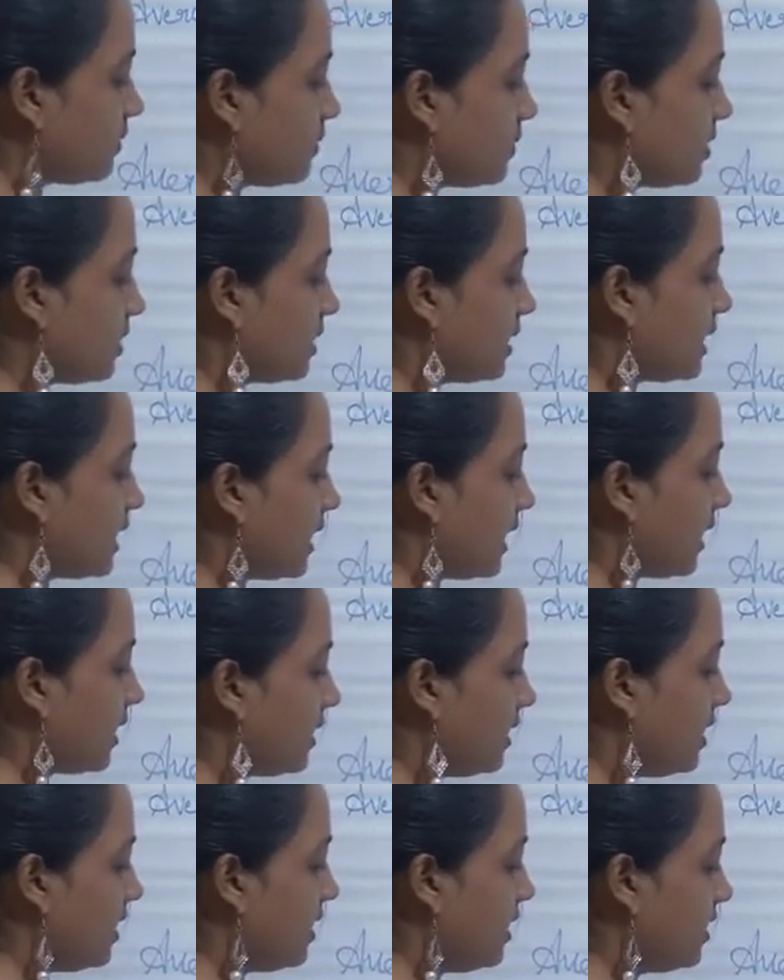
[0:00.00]
1
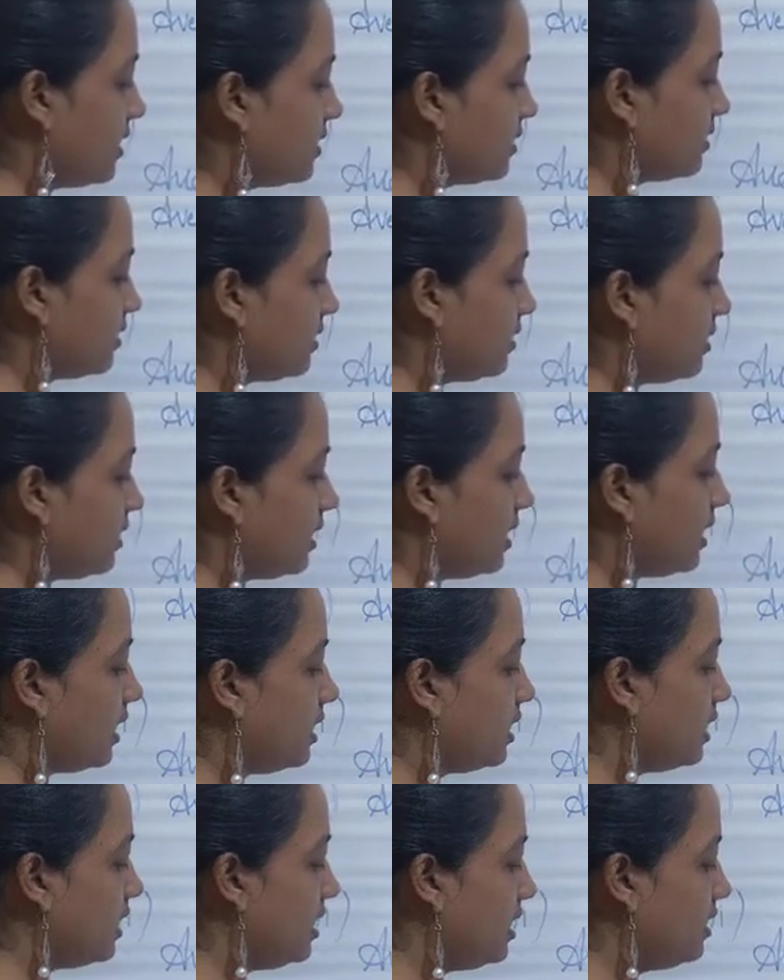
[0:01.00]
carry,
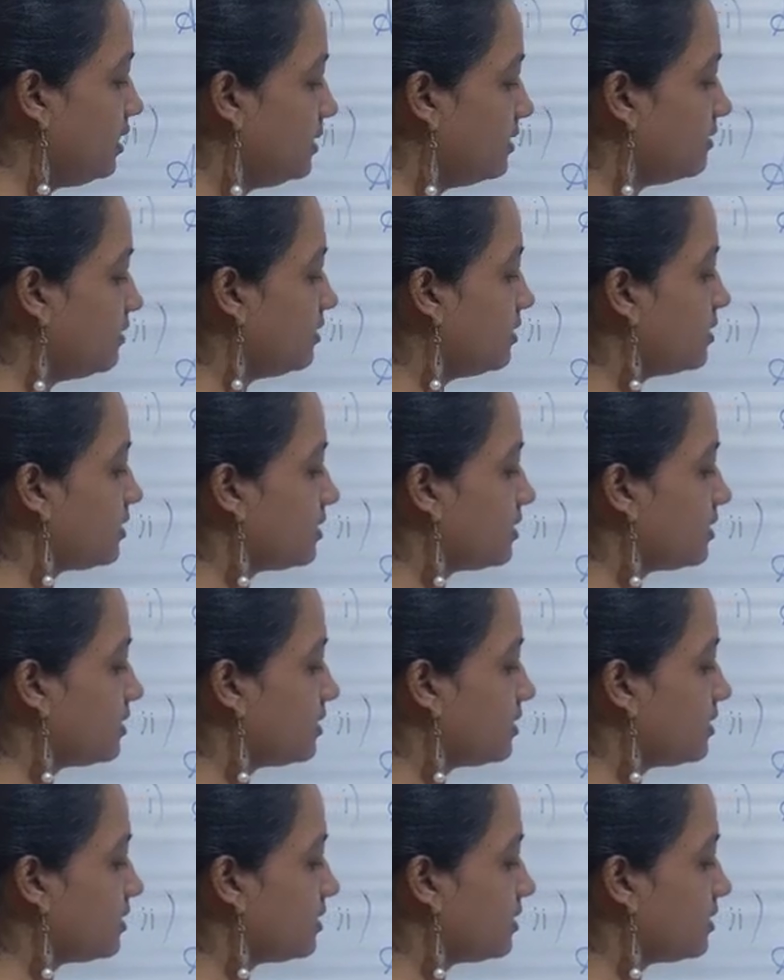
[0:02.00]
18,